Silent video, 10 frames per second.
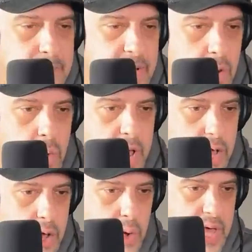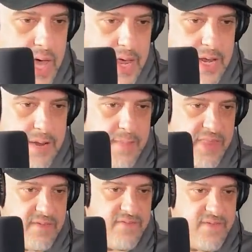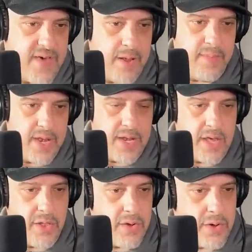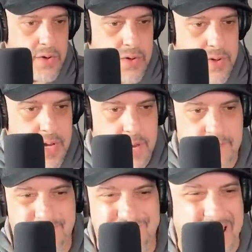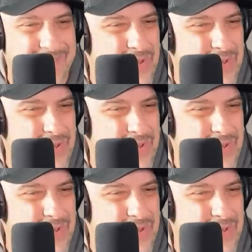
marijuana, cocaine, methamphetamine dealer. Did five